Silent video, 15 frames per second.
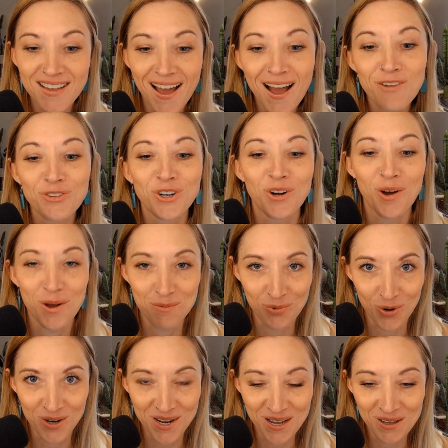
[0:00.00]
after
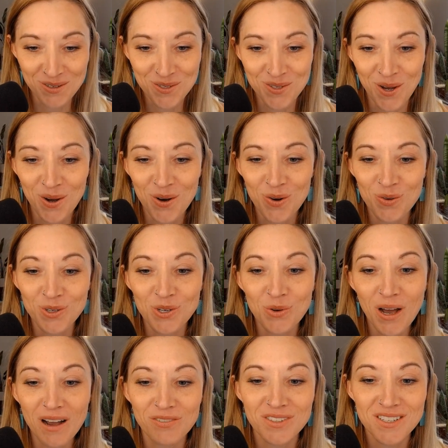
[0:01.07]
onboarding. So you
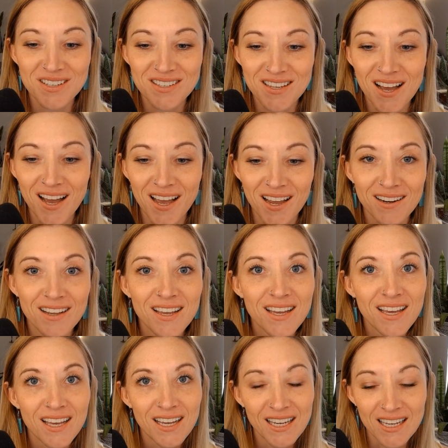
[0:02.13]
have to decide,
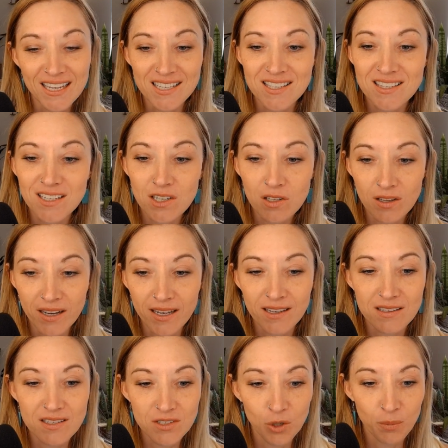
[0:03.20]
is the
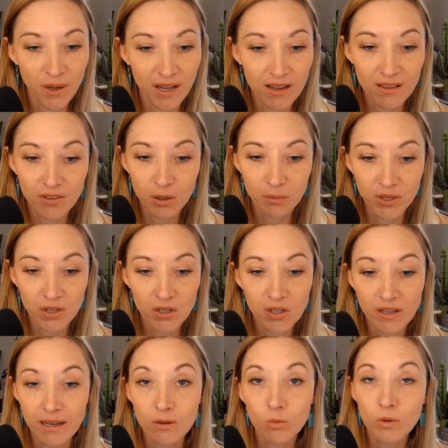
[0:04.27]
client still paying their bill,
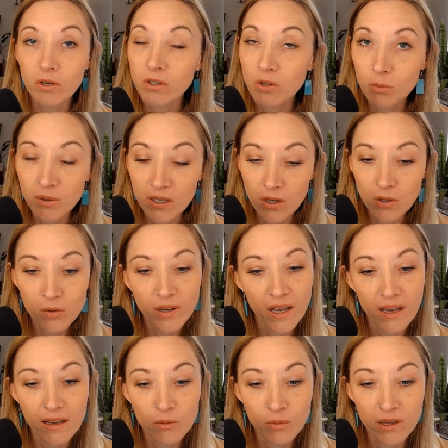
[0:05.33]
and will you be
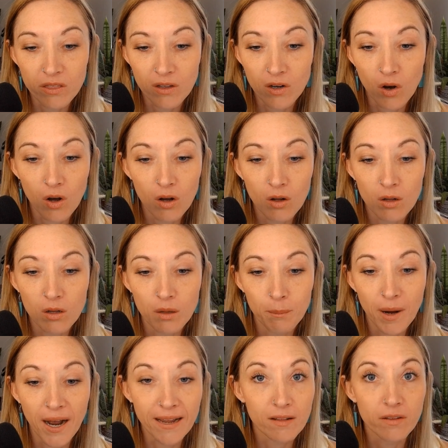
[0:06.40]
okay with it all
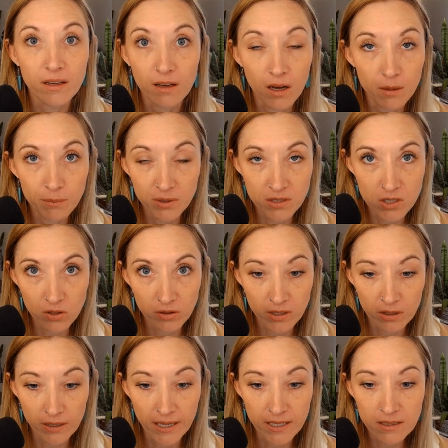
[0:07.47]
piling up until
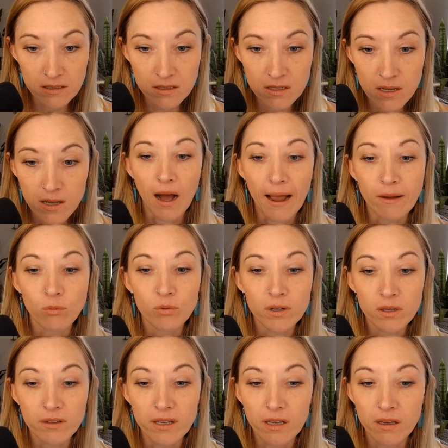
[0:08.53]
year end? I
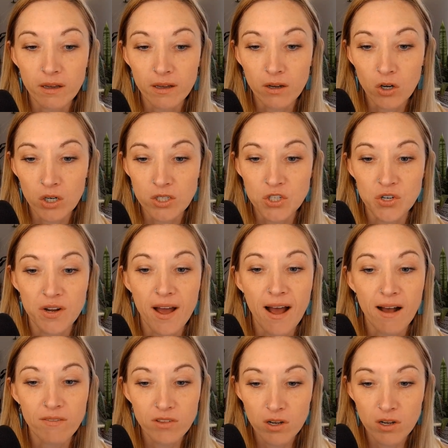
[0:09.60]
really encourage you to have the